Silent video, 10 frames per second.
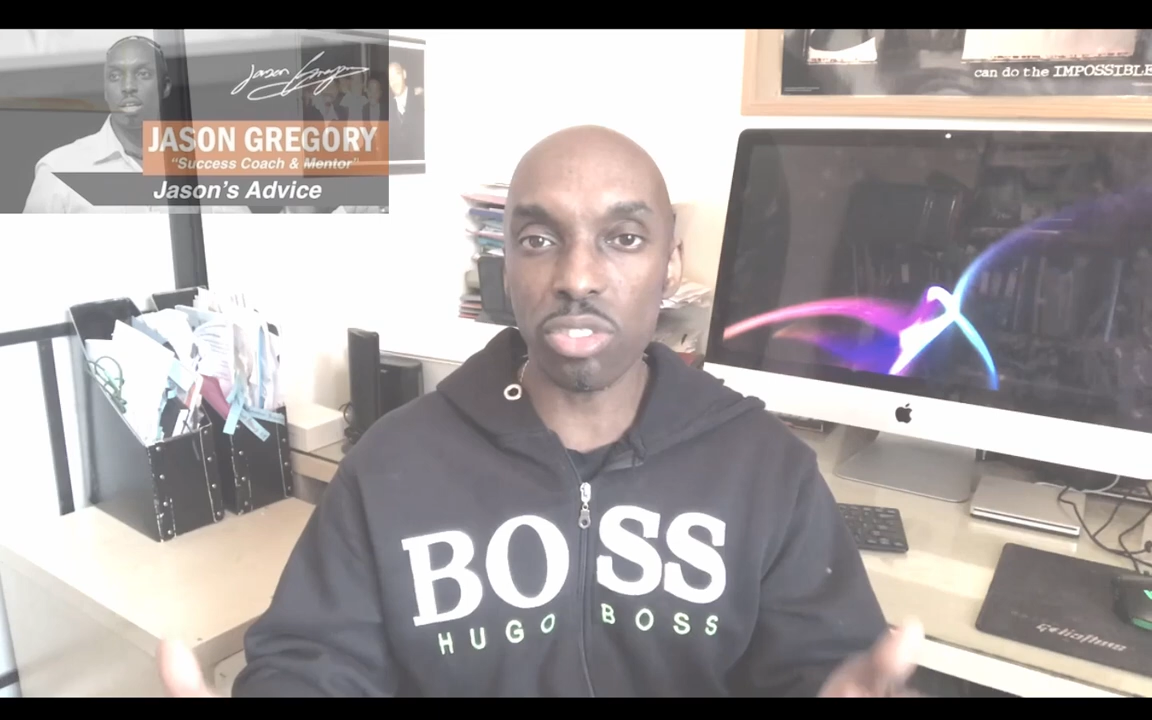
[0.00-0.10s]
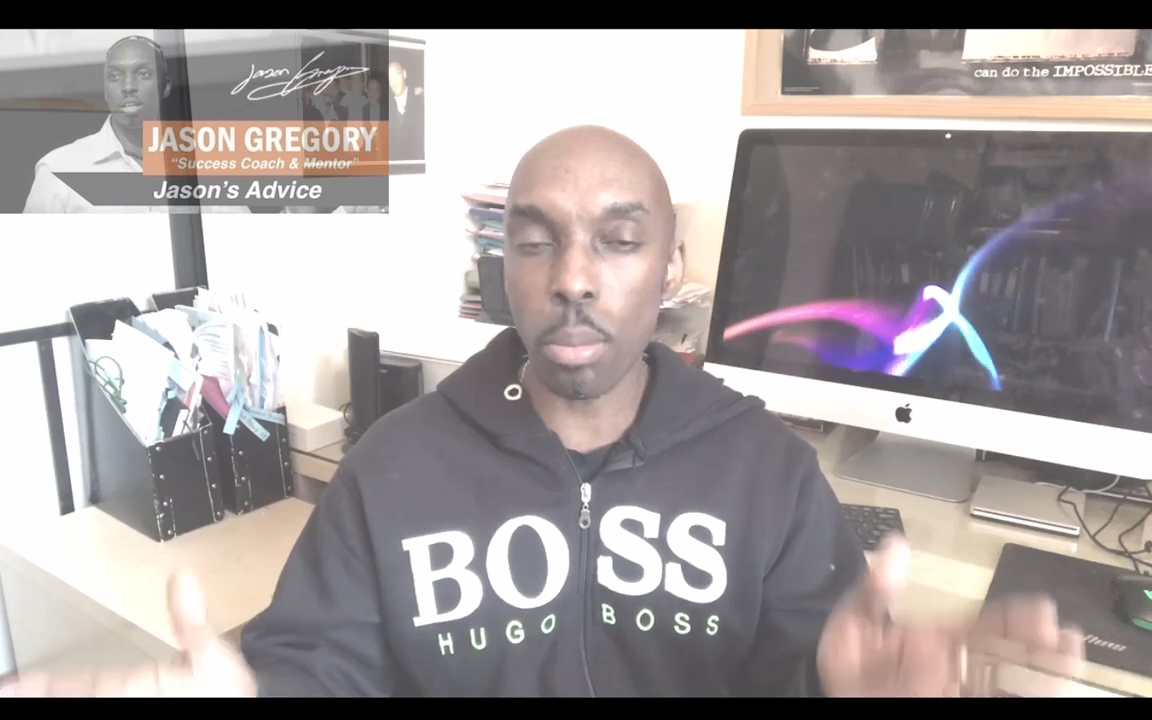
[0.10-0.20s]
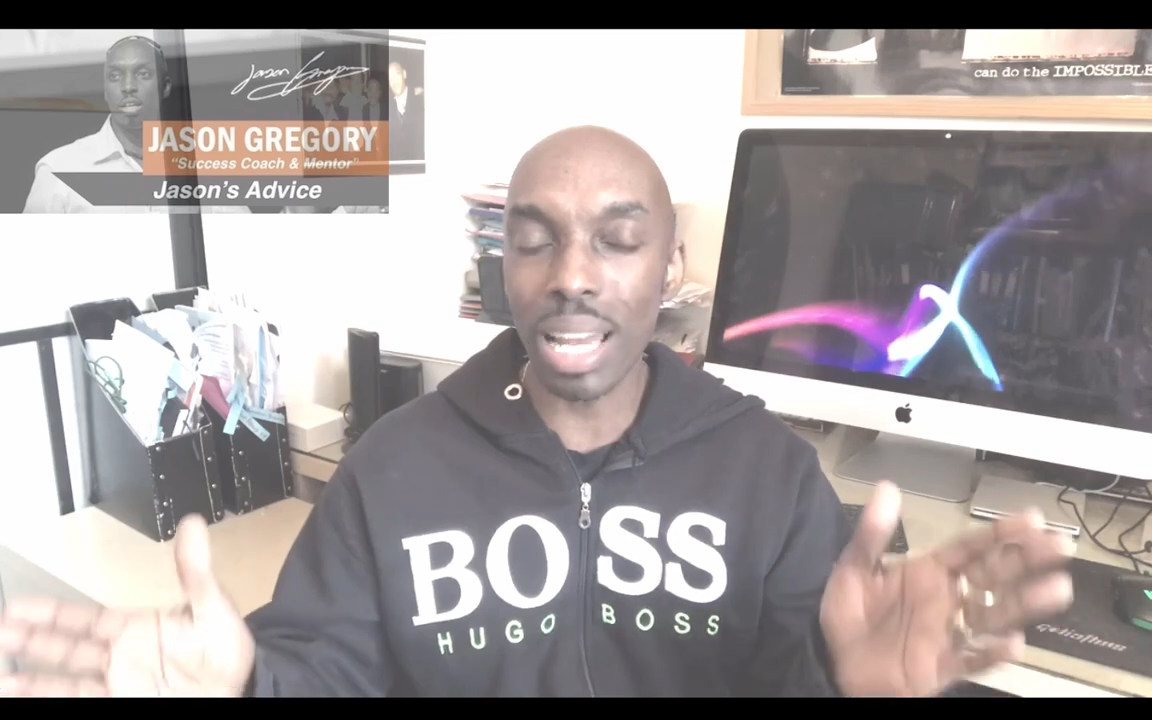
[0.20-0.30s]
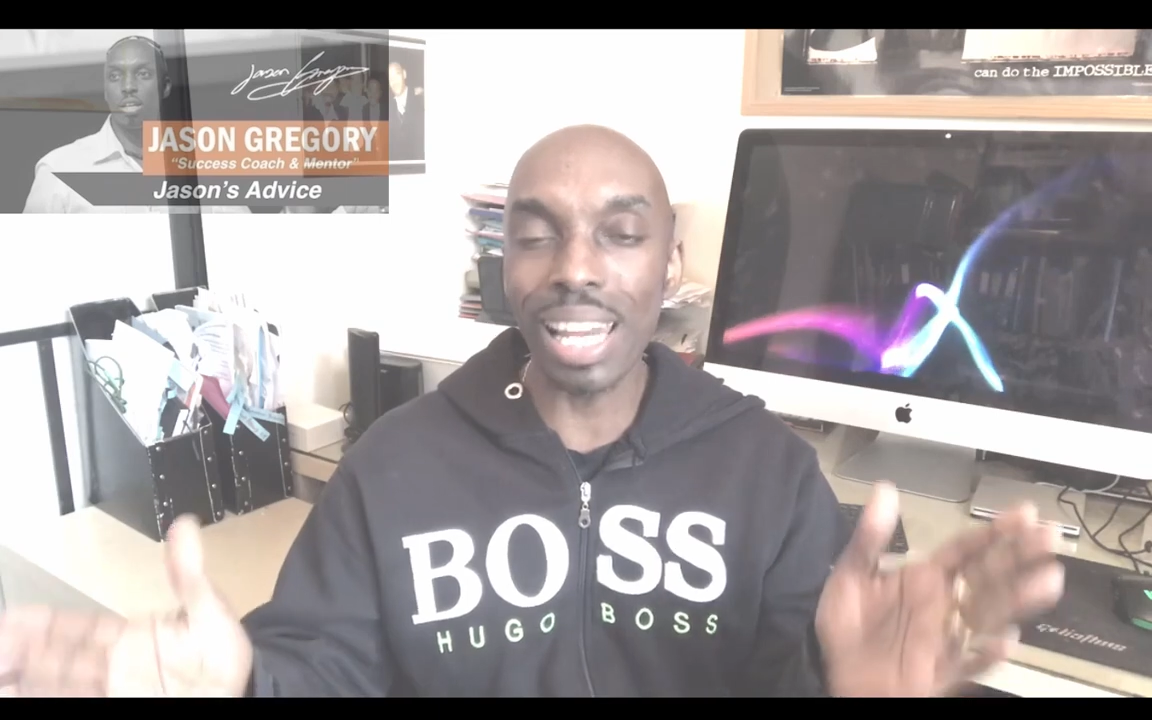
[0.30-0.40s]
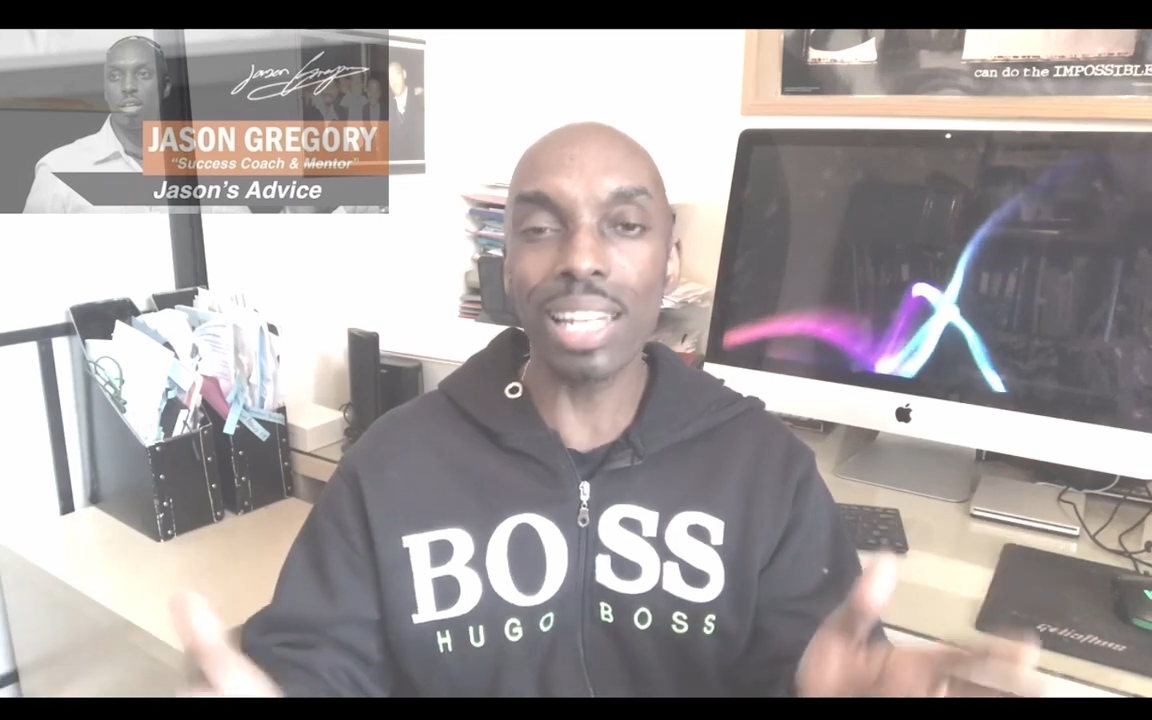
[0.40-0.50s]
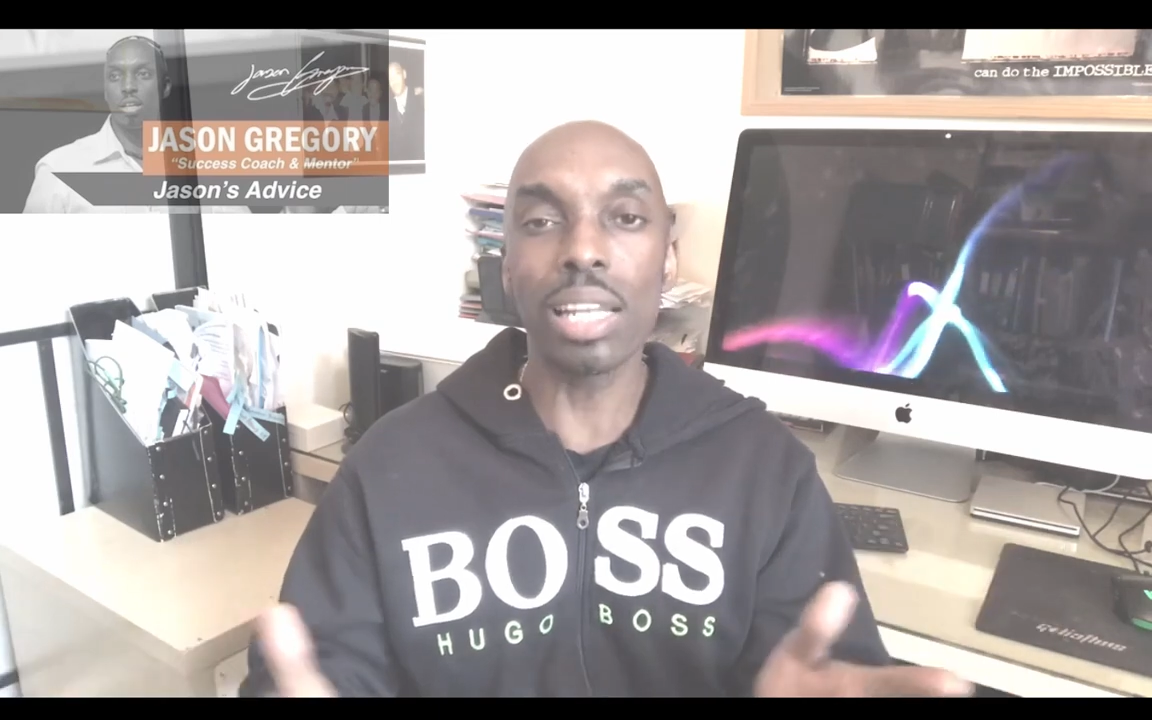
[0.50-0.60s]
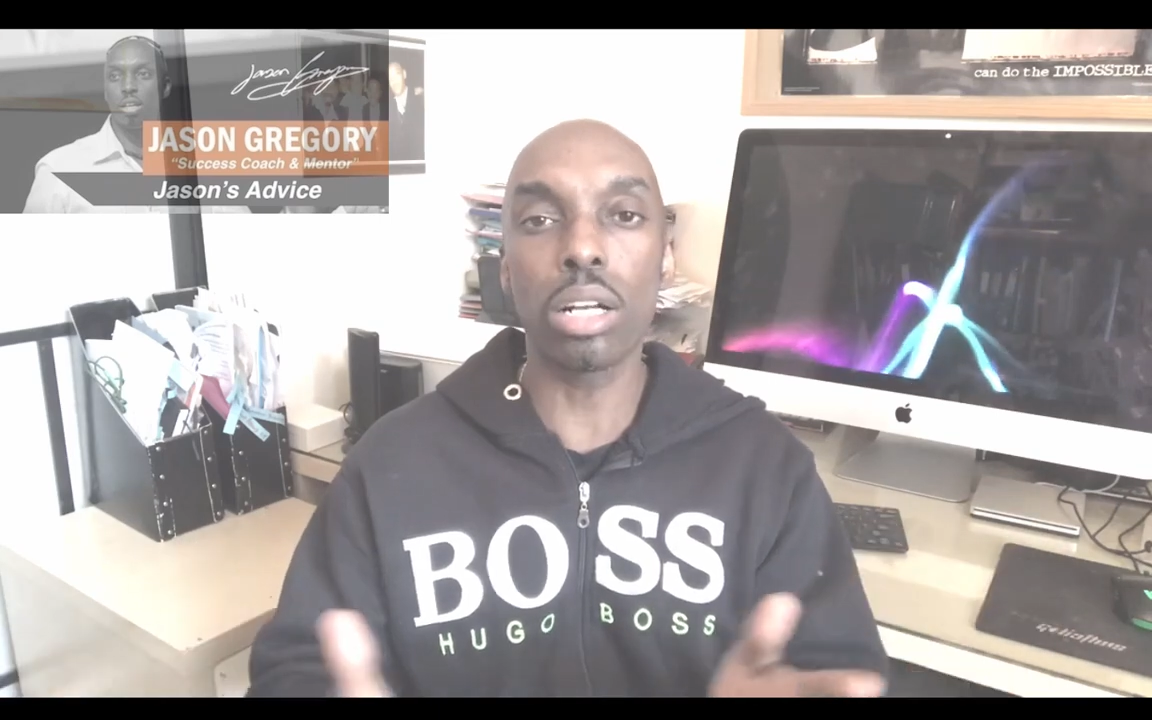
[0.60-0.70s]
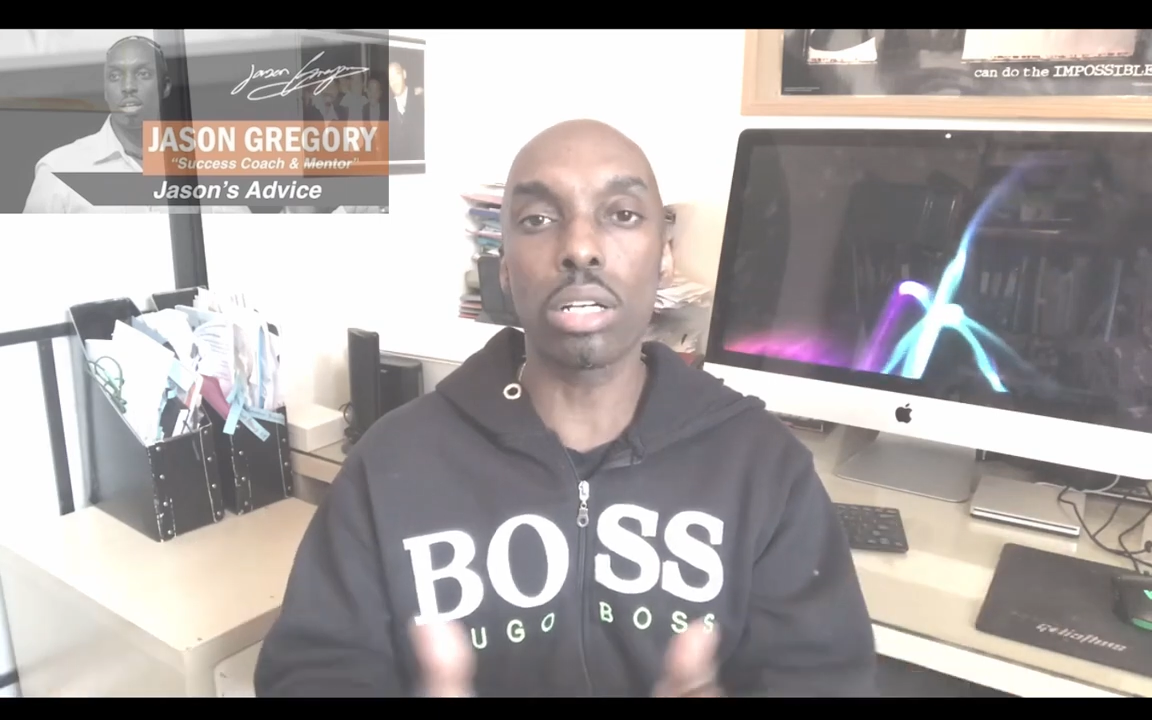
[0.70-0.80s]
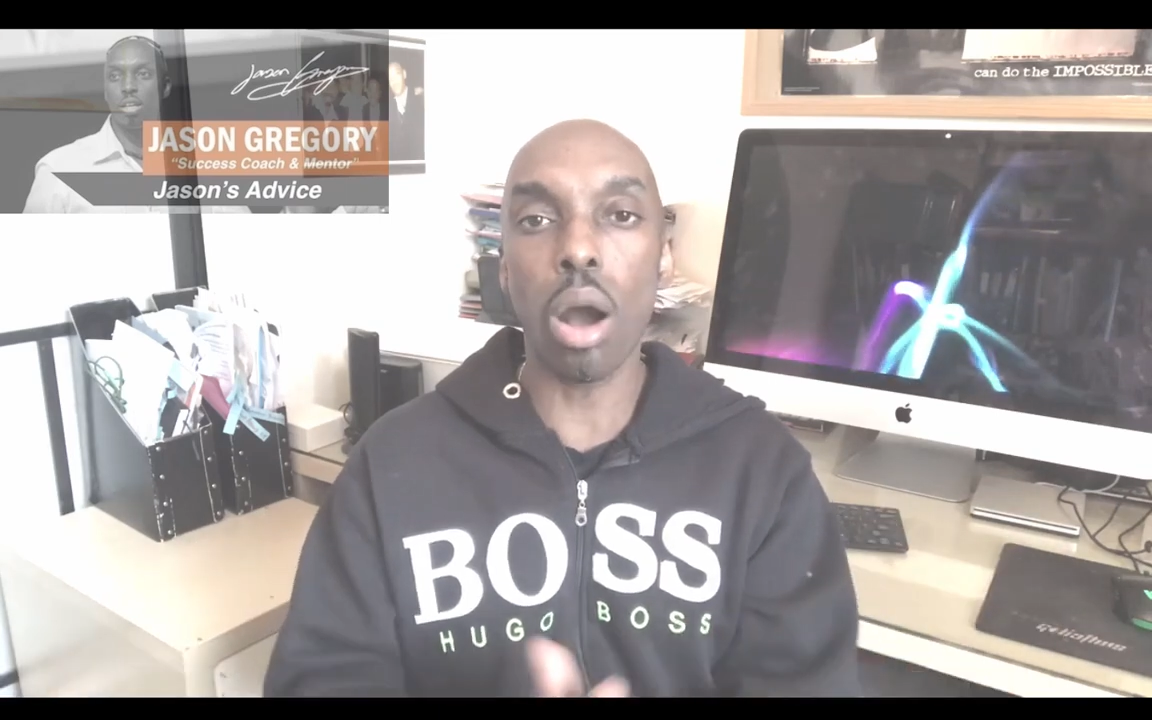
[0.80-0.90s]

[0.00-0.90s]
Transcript: for millennia,